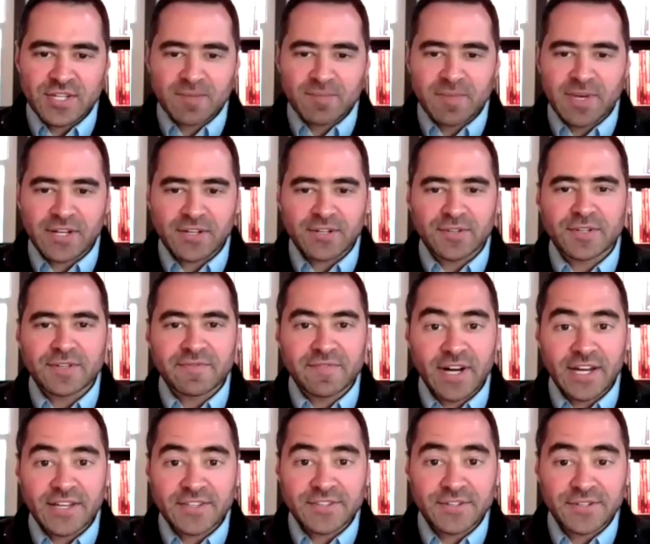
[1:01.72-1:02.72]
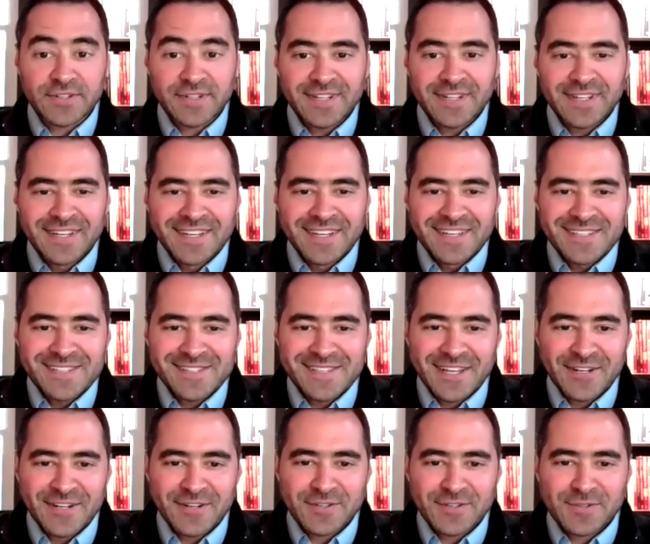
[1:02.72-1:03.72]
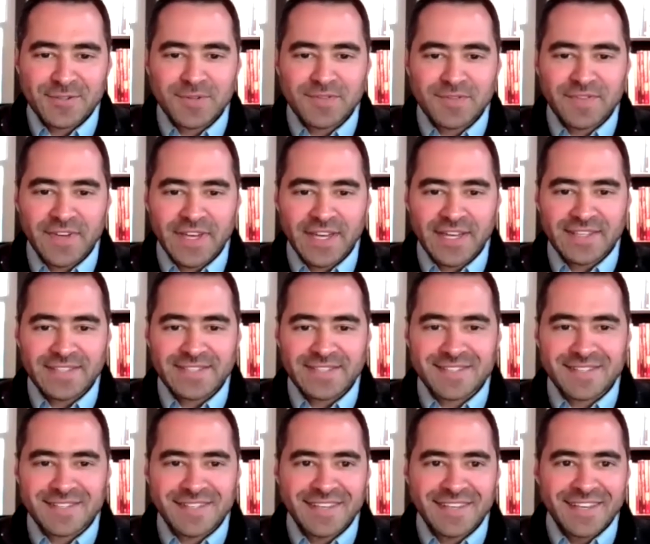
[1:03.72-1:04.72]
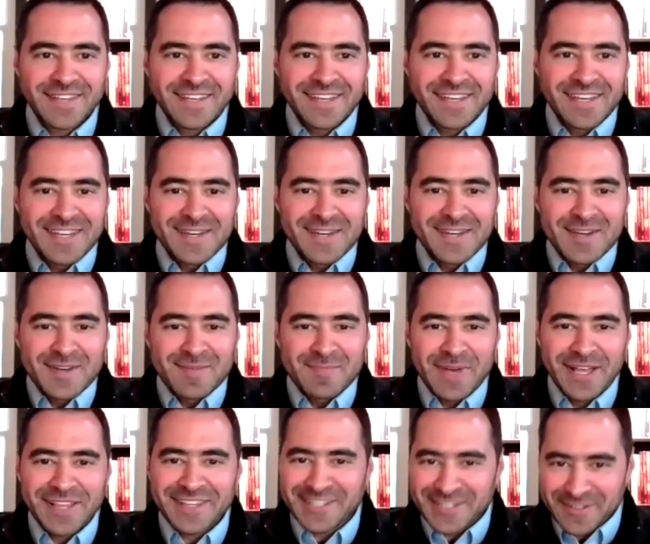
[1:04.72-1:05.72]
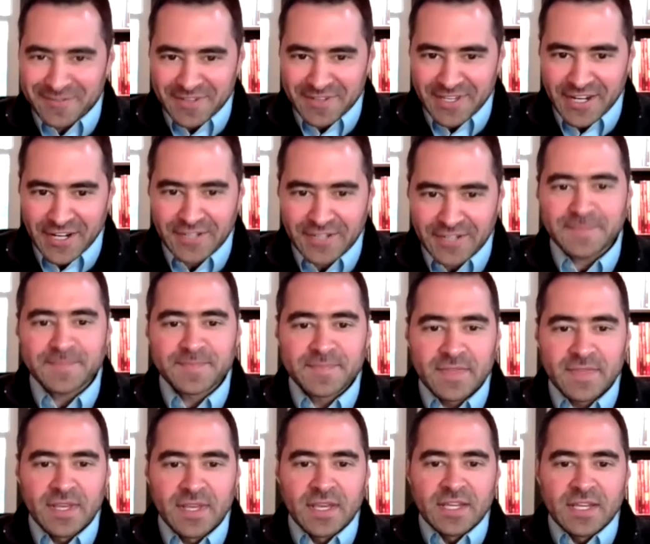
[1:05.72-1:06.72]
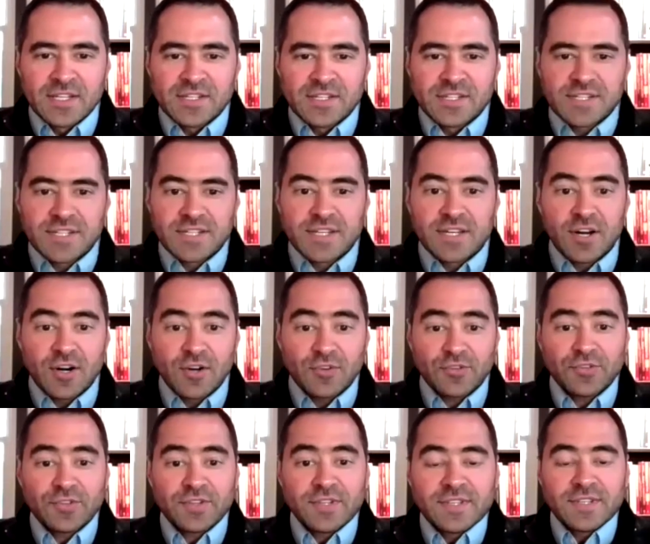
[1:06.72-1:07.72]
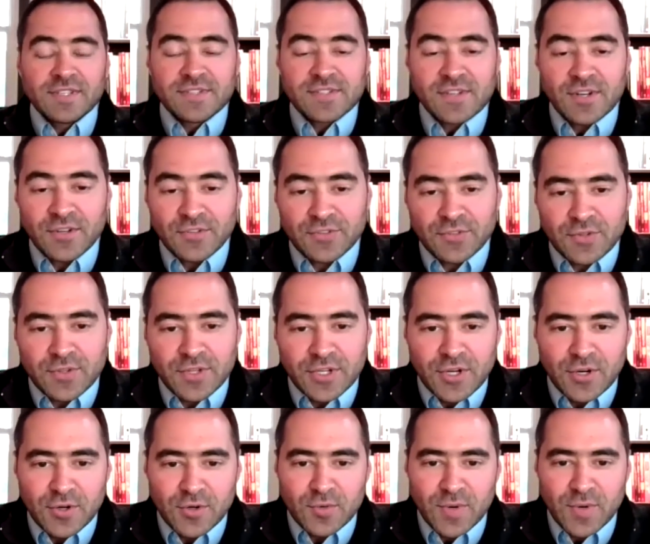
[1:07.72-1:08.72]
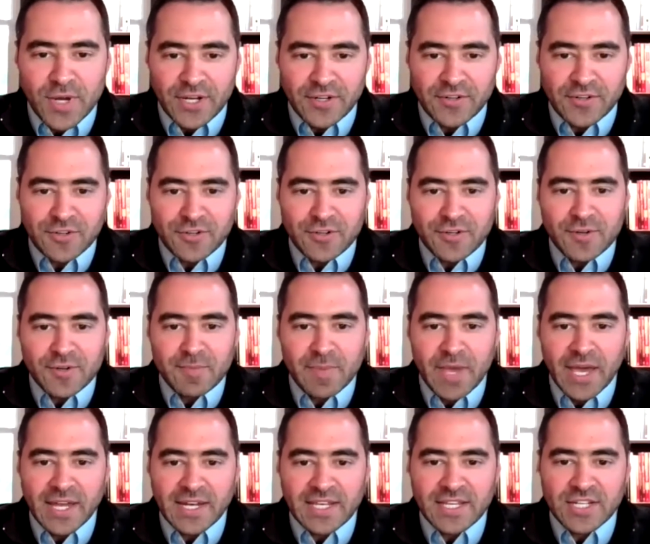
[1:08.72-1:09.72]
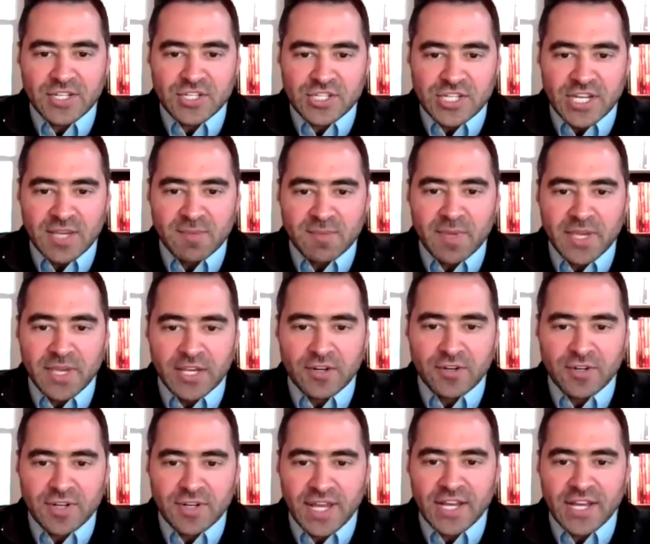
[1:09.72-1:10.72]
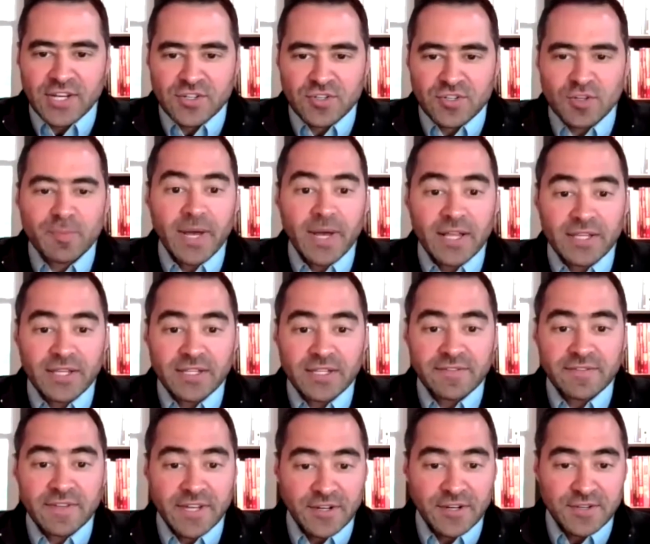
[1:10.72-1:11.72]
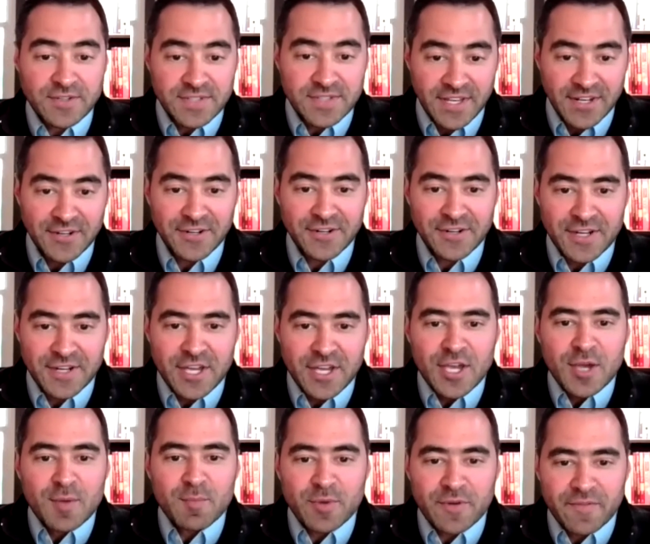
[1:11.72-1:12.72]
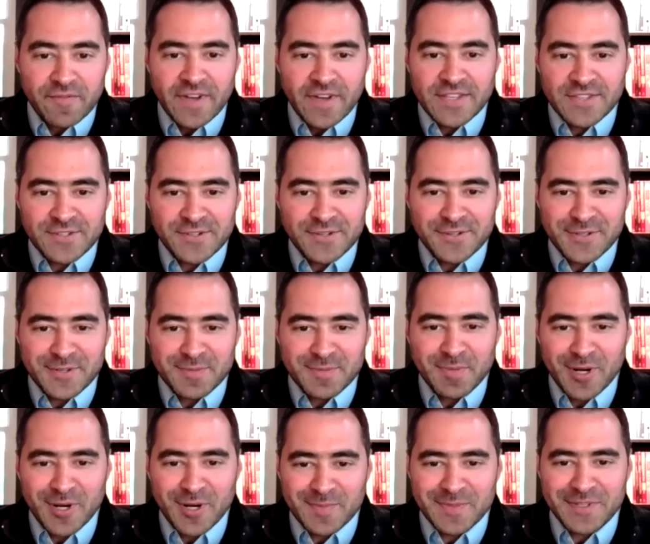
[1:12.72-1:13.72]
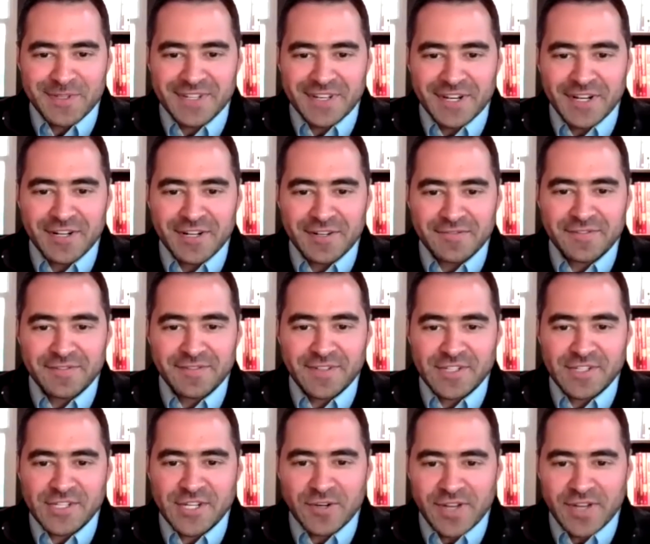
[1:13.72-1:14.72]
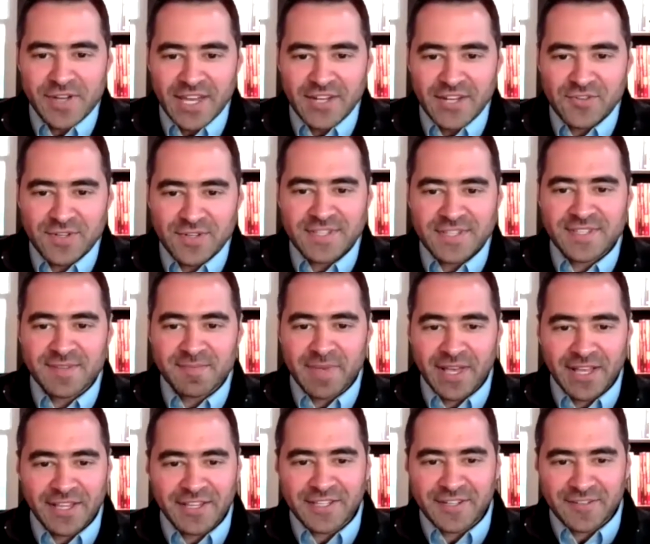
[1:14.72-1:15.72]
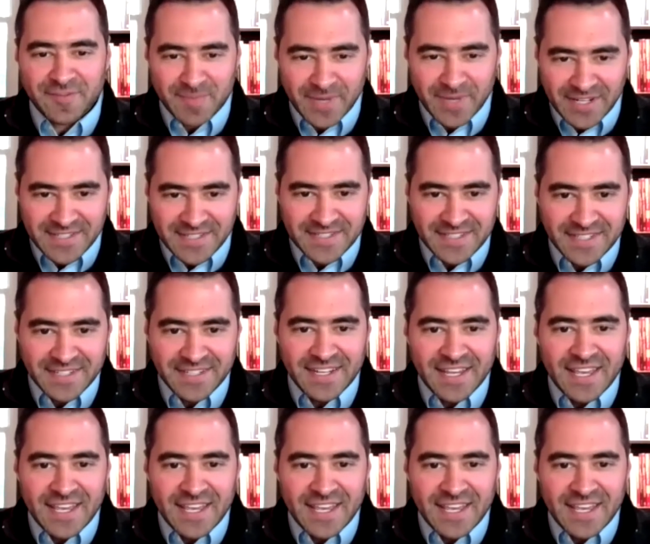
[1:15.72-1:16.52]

Medical Advisor, Center to Advance Palliative Care. She is also the co-director, Patty and Jay Baker National Palliative Care Center, professor, Department of Geriatrics and Palliative Medicine,